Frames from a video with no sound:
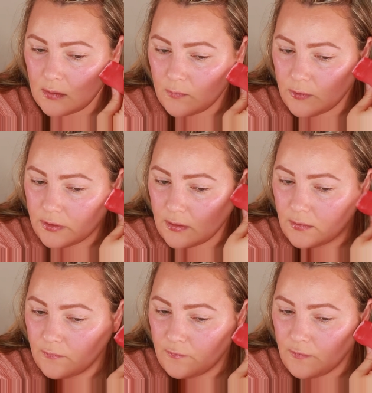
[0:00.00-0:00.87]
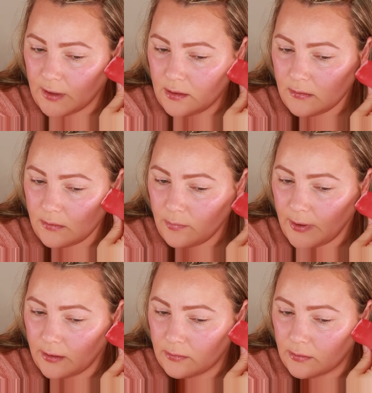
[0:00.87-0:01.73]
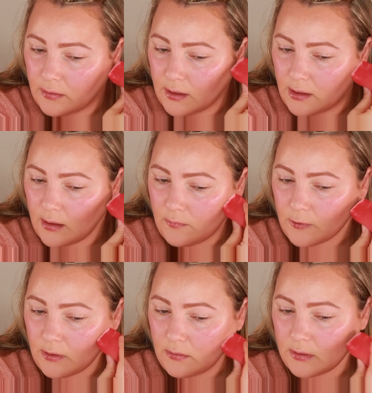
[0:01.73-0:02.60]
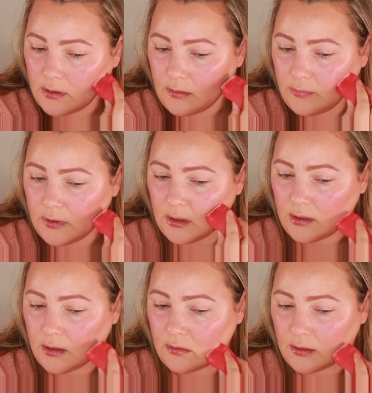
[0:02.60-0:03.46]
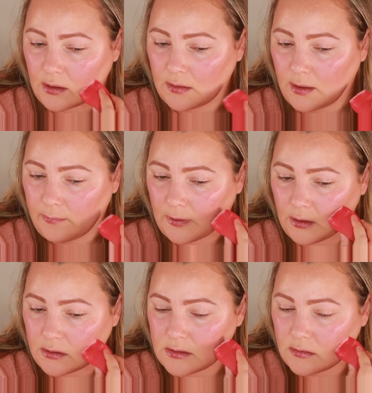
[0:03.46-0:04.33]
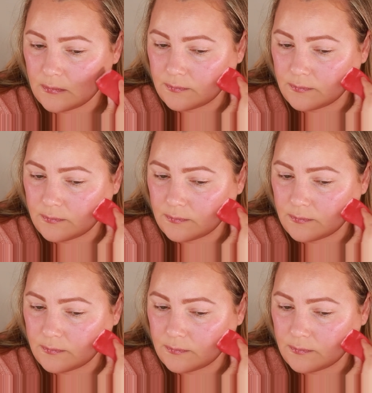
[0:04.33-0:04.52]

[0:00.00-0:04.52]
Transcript: with very little powder on it, and we're only going to blend it down like that much.